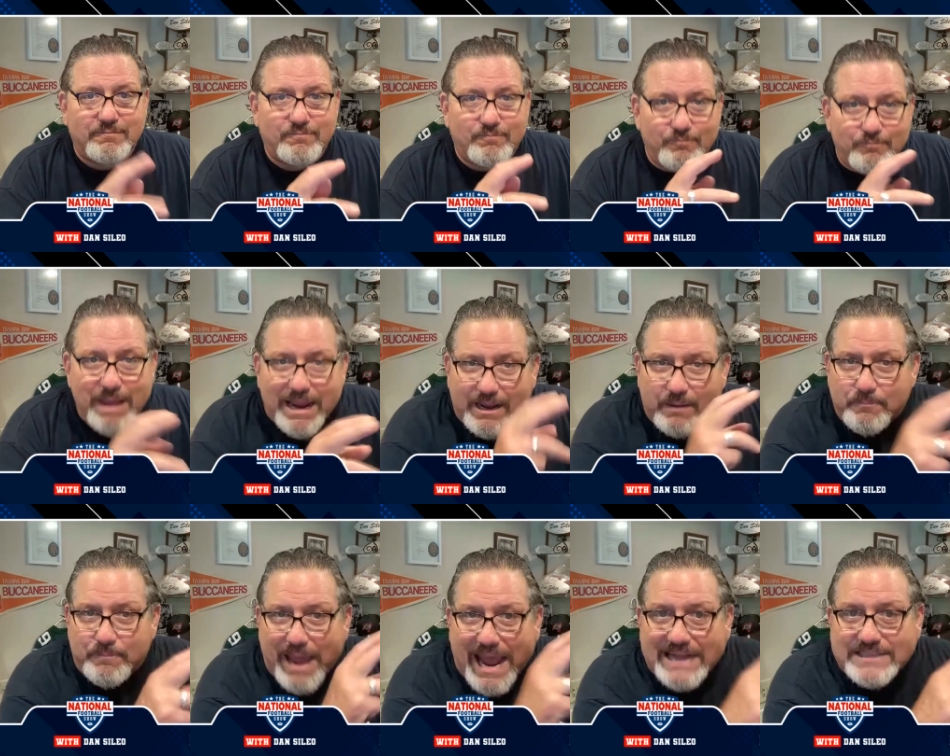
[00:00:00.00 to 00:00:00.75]
make a
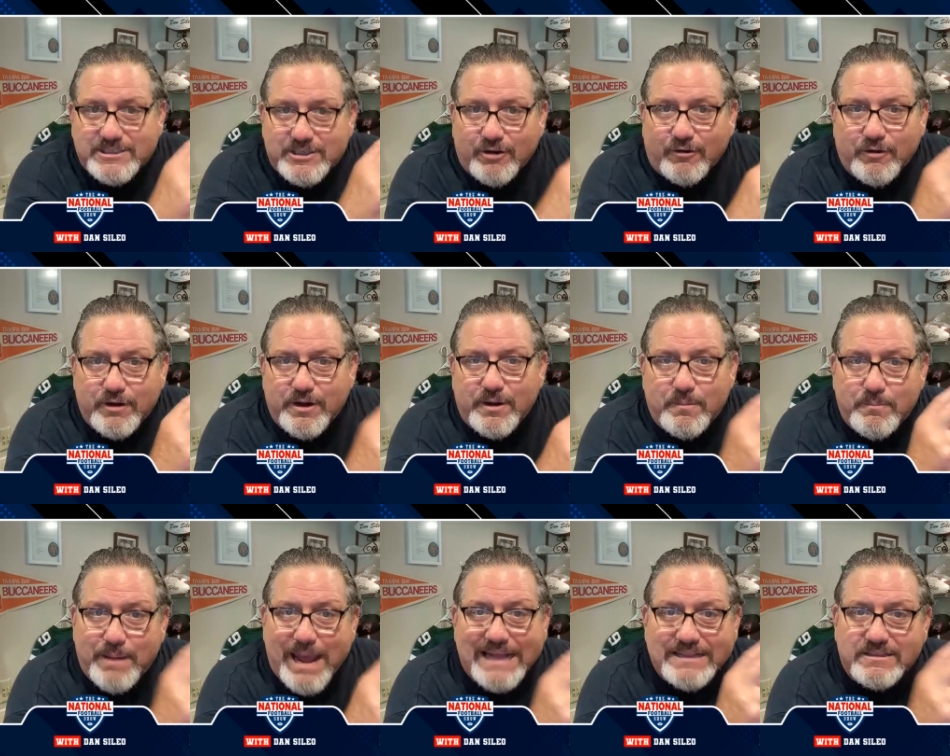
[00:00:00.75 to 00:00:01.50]
bad turn and a
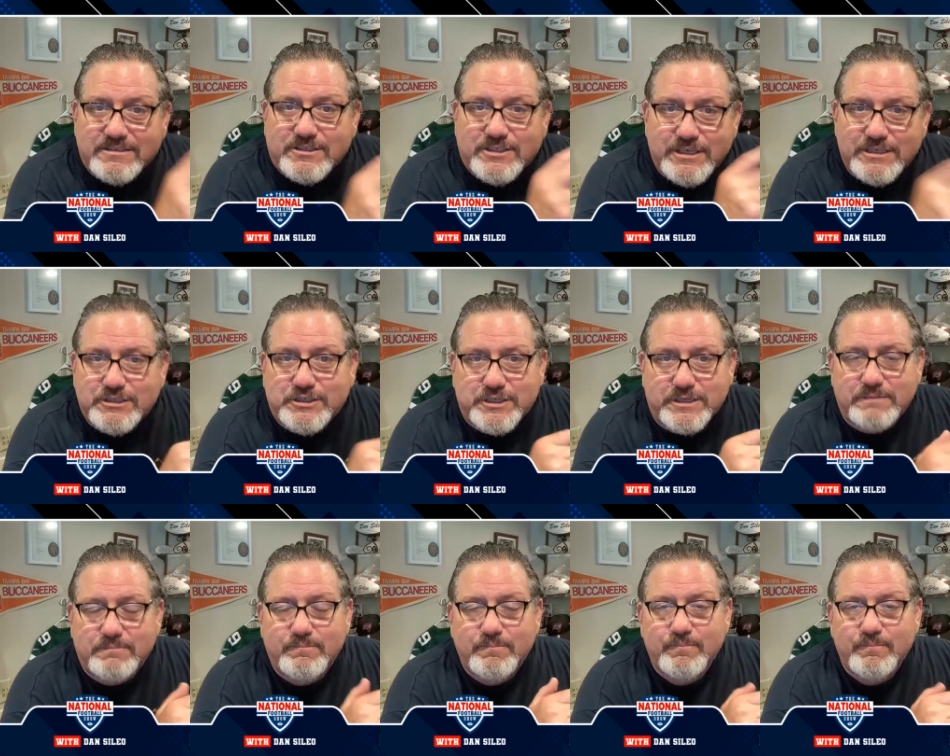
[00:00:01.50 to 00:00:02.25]
bad decision.